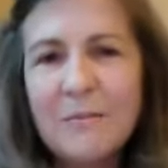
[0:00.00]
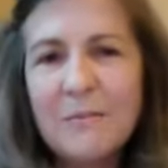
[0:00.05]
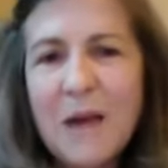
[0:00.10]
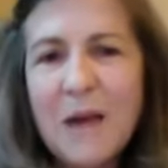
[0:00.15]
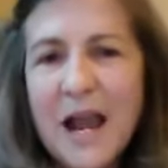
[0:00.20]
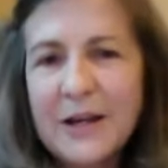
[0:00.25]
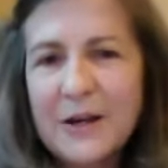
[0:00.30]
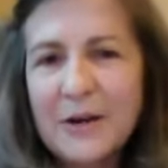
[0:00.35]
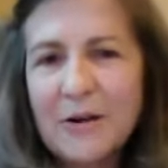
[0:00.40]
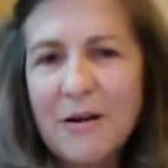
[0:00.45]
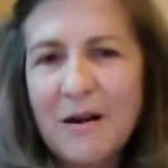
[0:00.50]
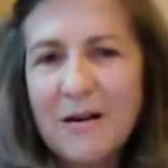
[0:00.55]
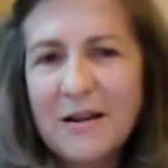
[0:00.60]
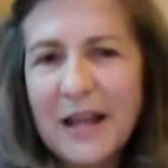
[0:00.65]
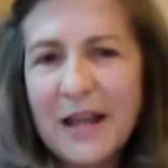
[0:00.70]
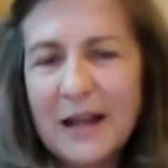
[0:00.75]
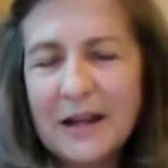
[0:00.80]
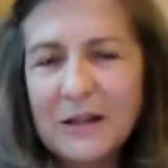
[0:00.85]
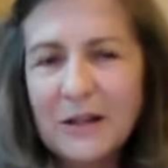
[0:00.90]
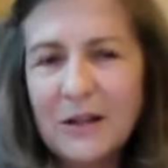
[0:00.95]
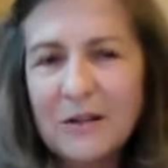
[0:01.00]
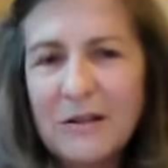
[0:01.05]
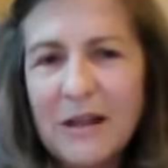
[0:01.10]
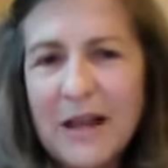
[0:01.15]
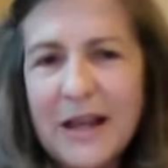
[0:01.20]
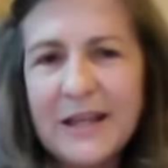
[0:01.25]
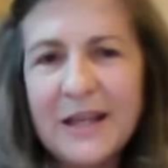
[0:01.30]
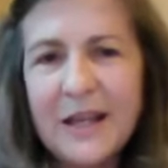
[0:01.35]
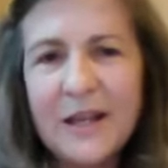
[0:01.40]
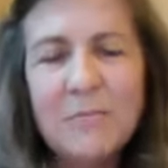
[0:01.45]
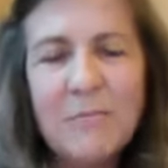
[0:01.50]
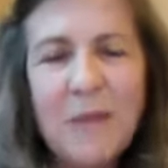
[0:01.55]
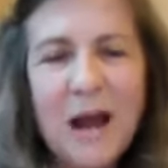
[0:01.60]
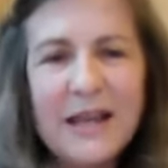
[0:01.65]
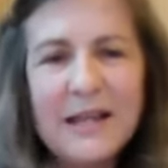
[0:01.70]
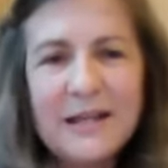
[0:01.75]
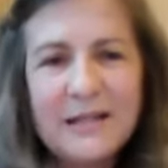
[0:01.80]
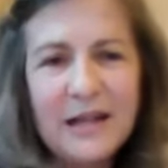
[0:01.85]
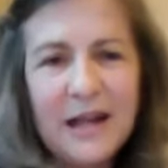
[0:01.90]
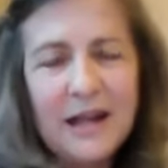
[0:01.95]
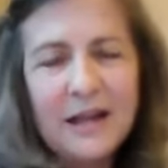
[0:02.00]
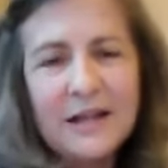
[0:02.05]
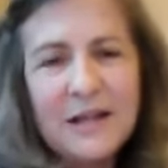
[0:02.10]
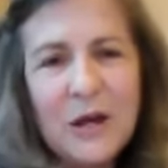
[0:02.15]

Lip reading: minor arcana look like in my deck.